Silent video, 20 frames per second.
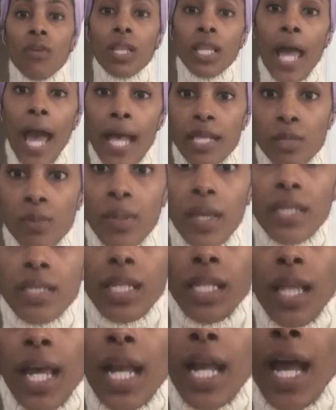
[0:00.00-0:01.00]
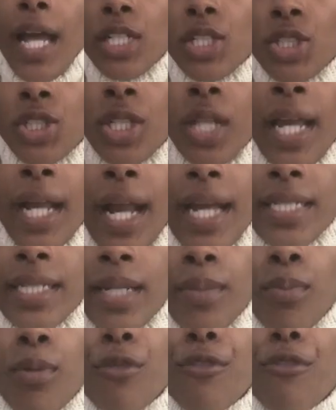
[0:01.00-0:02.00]
the last piece, and like I, sh like I
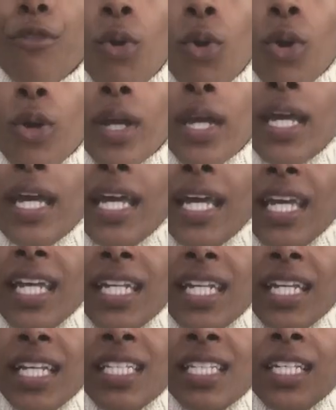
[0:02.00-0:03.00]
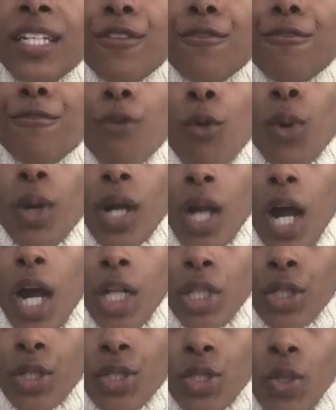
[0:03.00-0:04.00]
said before, it is in four
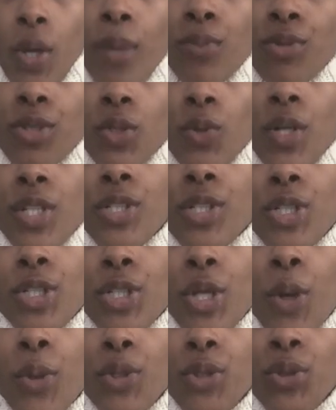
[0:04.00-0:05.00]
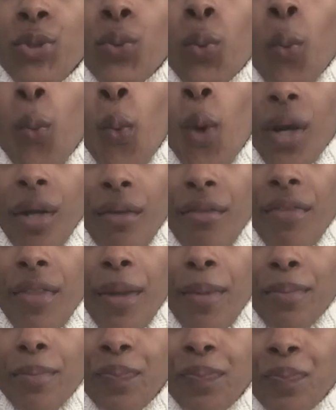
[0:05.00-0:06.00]
colors, so I'm just going to show you one of
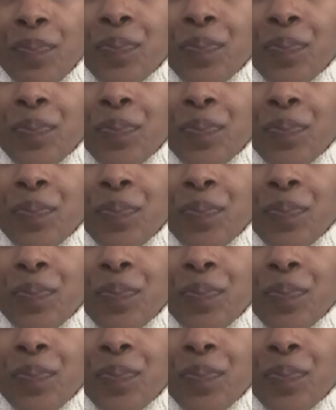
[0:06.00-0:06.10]
them.